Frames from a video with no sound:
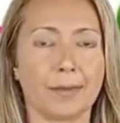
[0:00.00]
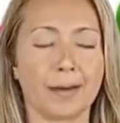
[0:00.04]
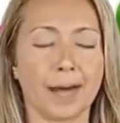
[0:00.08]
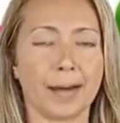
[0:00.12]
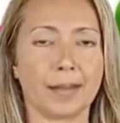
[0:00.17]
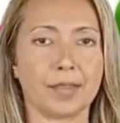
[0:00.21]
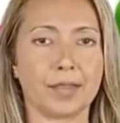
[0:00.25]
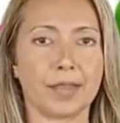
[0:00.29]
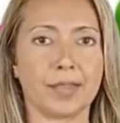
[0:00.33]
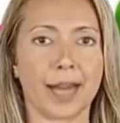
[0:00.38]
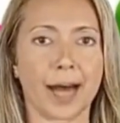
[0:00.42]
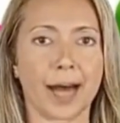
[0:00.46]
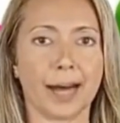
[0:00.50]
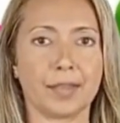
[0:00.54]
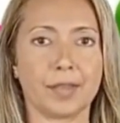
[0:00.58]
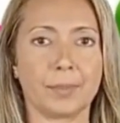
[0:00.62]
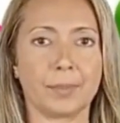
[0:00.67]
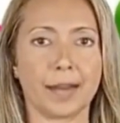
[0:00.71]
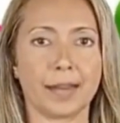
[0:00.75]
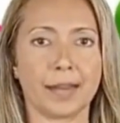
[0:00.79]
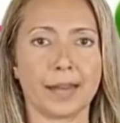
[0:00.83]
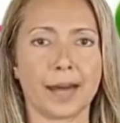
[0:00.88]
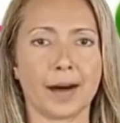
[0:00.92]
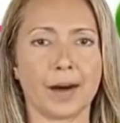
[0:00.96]
In today's
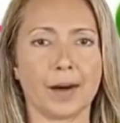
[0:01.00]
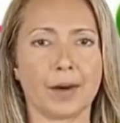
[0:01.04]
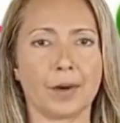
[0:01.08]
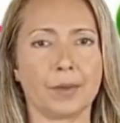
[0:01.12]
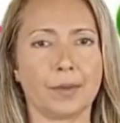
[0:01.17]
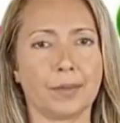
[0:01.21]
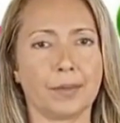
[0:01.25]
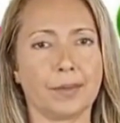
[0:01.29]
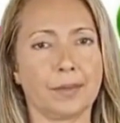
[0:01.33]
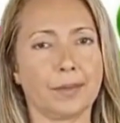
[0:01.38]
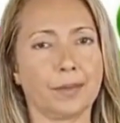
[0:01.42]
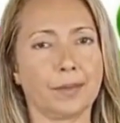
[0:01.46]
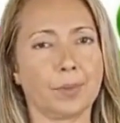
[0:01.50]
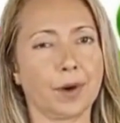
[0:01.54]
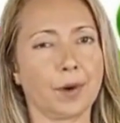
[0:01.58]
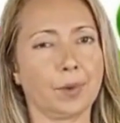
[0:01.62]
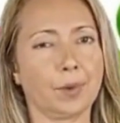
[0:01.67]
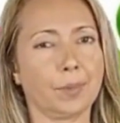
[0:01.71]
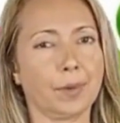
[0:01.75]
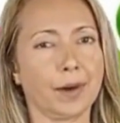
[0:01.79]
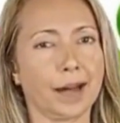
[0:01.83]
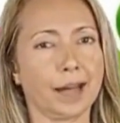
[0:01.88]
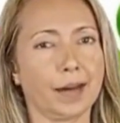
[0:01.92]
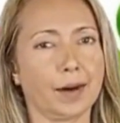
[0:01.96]
video, we
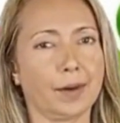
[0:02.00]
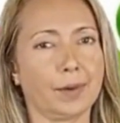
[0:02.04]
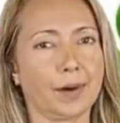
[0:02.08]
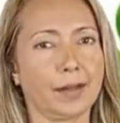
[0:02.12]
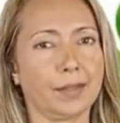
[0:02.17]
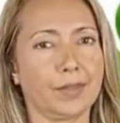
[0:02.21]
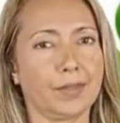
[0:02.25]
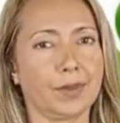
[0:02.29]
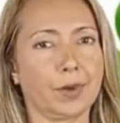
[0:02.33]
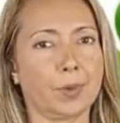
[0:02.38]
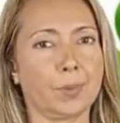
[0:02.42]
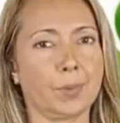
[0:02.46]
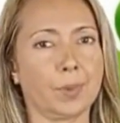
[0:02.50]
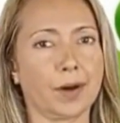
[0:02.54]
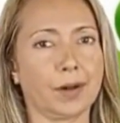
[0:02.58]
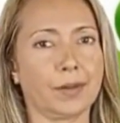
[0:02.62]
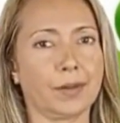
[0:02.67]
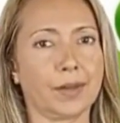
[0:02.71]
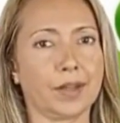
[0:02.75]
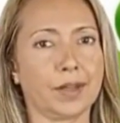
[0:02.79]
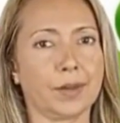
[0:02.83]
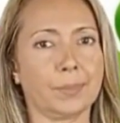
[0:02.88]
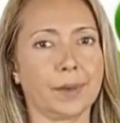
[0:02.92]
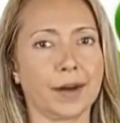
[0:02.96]
will be going through what
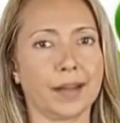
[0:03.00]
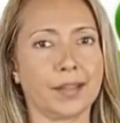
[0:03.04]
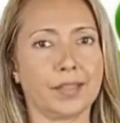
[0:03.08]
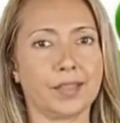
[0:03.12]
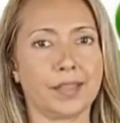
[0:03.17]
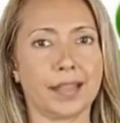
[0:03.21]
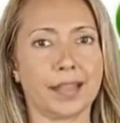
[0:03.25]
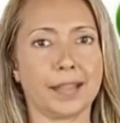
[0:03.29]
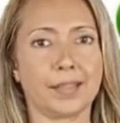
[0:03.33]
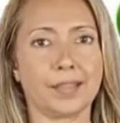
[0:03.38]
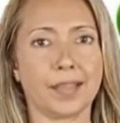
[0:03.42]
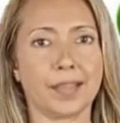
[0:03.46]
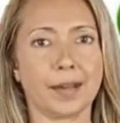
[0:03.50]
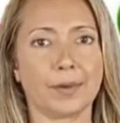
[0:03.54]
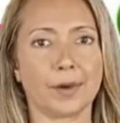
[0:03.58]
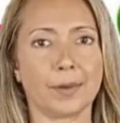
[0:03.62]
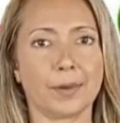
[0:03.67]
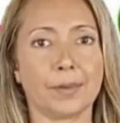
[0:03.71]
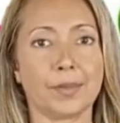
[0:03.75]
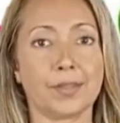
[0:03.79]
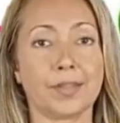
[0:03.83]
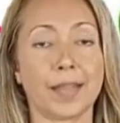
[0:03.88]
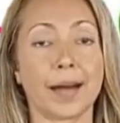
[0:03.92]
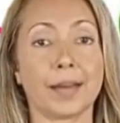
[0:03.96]
vitamin C
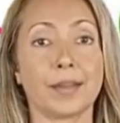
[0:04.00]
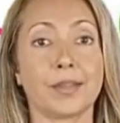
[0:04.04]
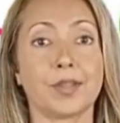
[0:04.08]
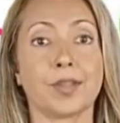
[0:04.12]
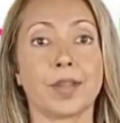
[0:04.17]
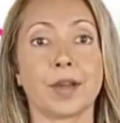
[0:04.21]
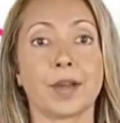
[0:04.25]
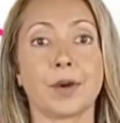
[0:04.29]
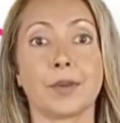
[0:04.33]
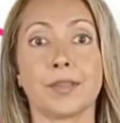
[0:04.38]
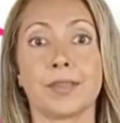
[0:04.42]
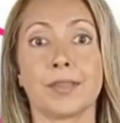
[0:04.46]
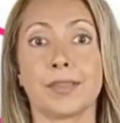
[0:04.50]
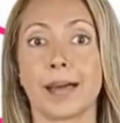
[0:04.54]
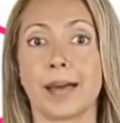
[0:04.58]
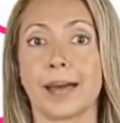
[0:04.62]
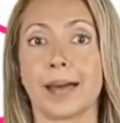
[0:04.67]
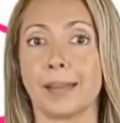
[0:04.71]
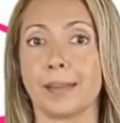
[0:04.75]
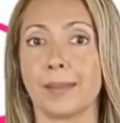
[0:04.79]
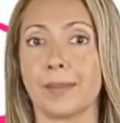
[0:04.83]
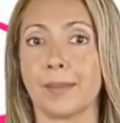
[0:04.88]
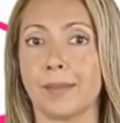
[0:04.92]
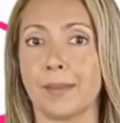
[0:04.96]
serum does to your
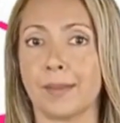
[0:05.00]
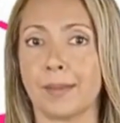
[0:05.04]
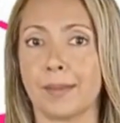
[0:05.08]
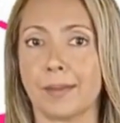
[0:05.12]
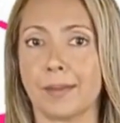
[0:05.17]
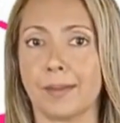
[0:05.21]
skin.